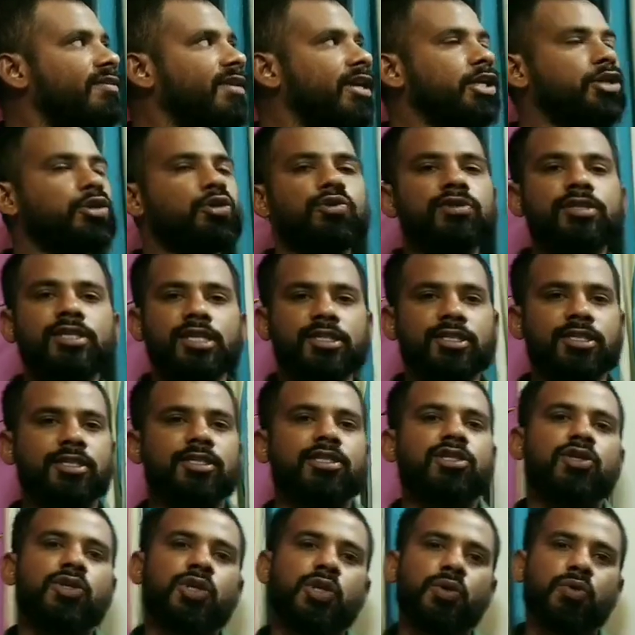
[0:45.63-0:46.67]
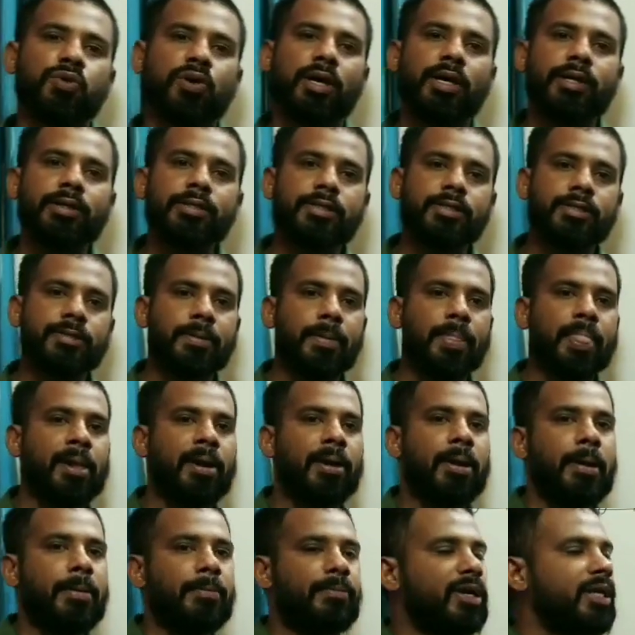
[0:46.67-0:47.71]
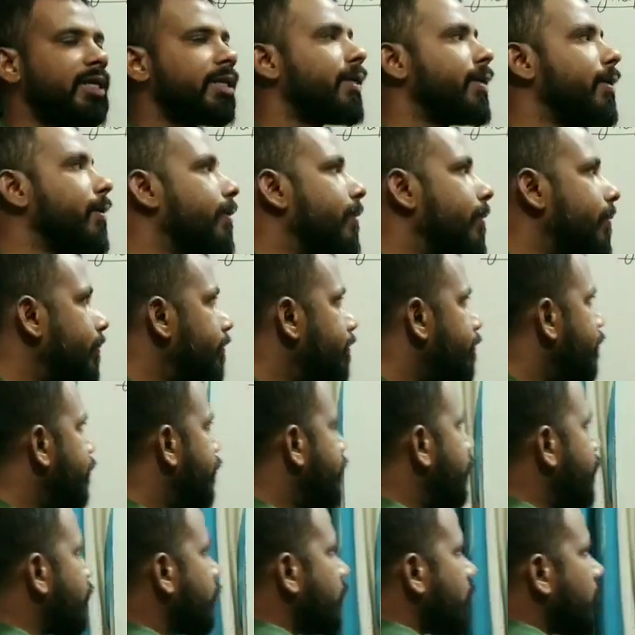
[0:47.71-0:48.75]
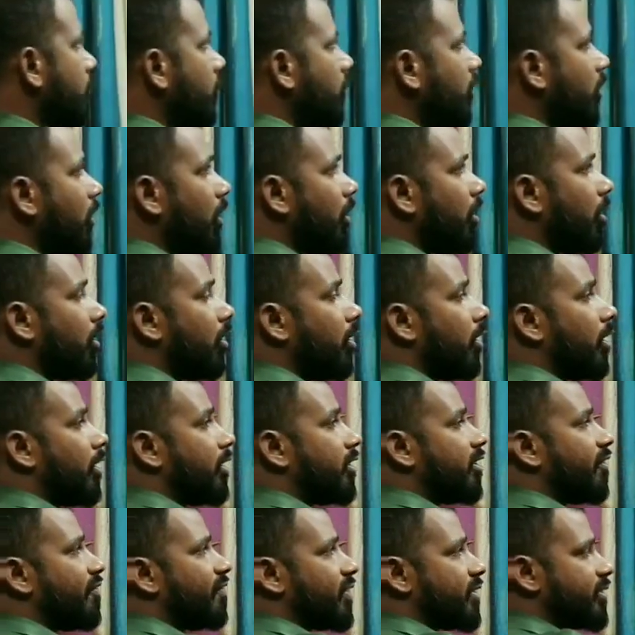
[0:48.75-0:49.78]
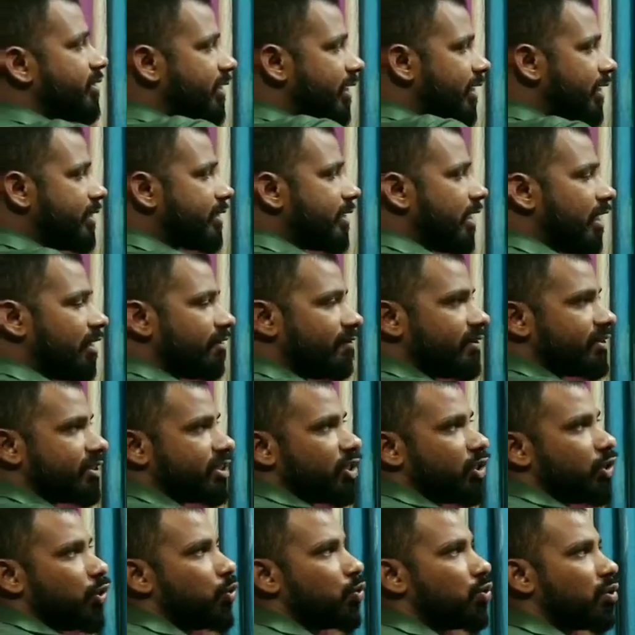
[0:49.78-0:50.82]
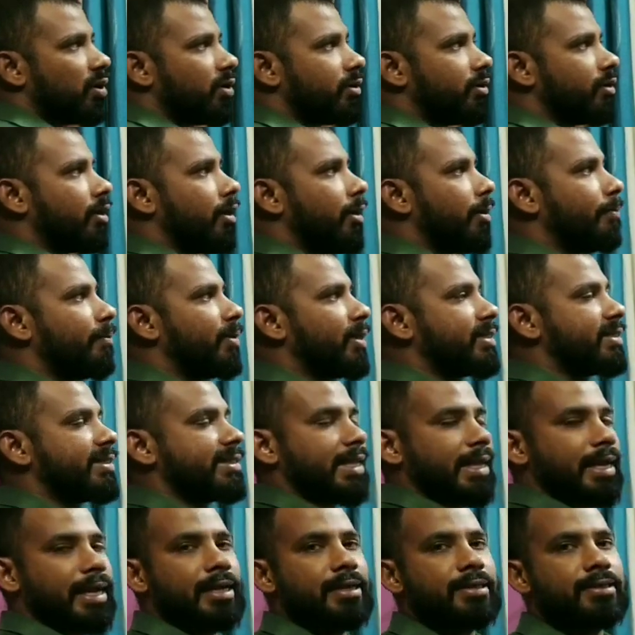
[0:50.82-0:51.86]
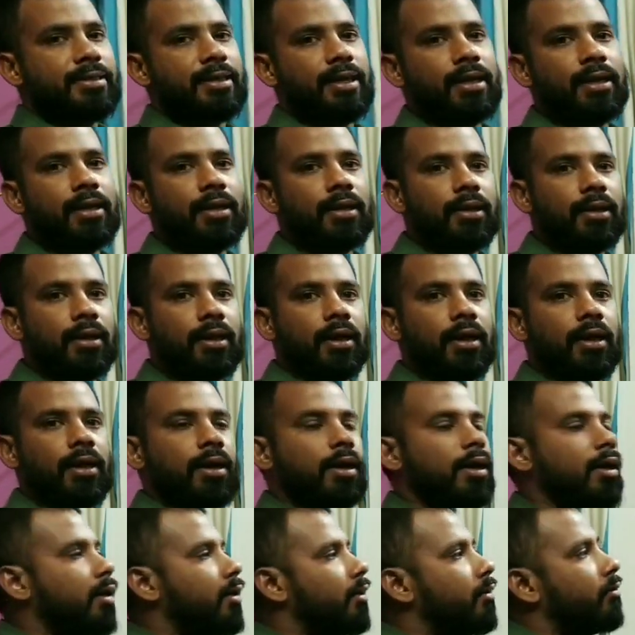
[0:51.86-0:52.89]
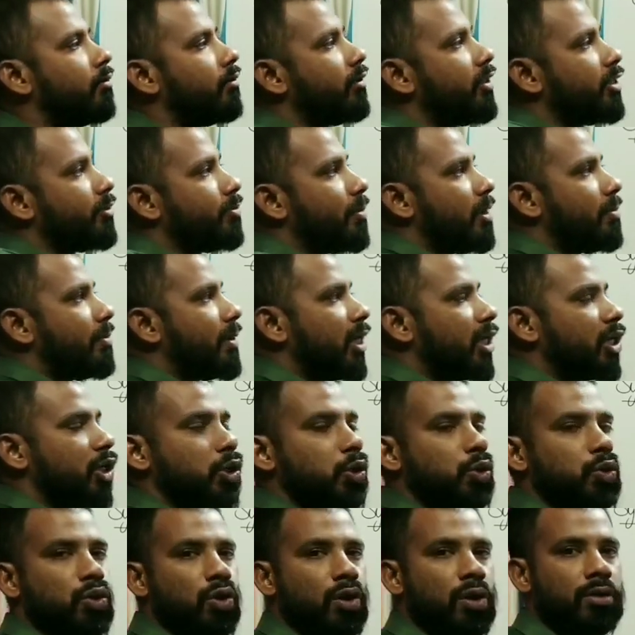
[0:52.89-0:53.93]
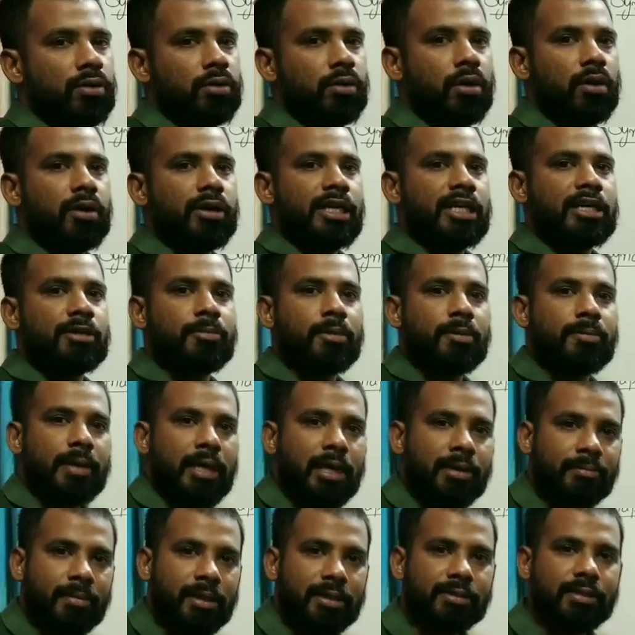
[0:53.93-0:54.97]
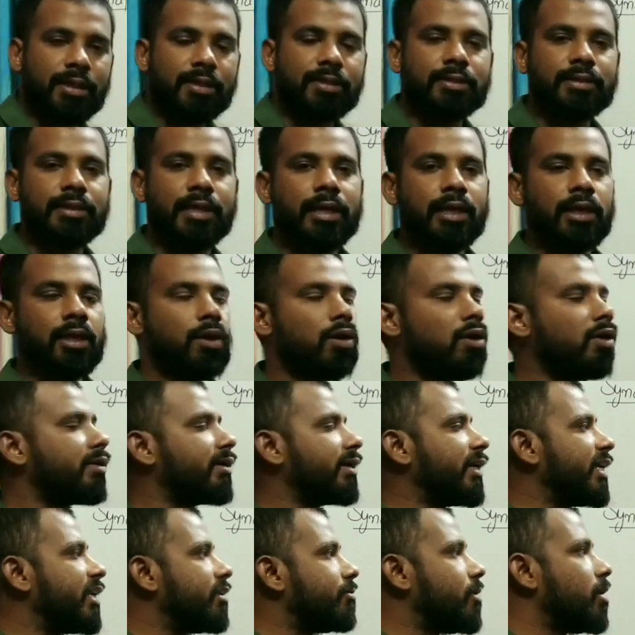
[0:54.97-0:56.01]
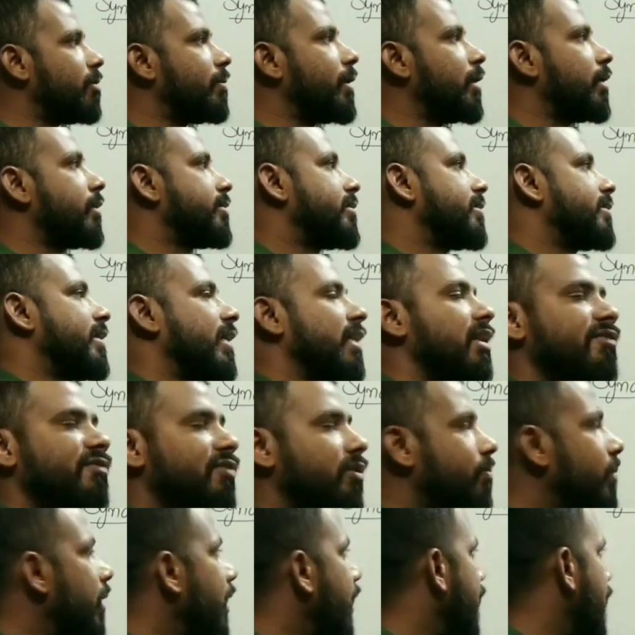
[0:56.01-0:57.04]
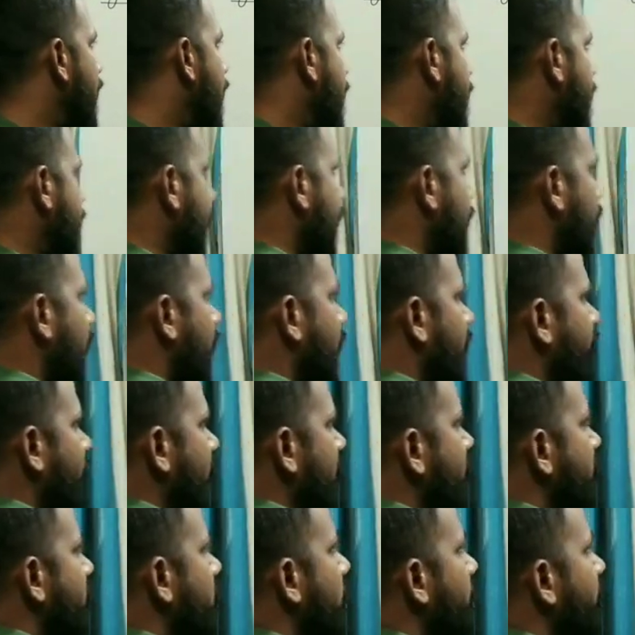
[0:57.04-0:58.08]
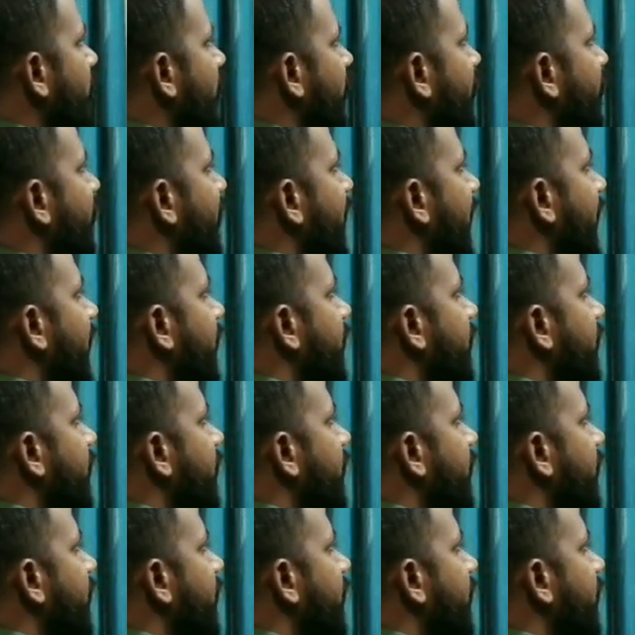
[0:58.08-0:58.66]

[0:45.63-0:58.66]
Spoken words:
between two successive neurons, but here the first cell is always a neuron, but second cell, it may be a neuron or it may be a muscle cell or it may be a cell from the gland. For example, if you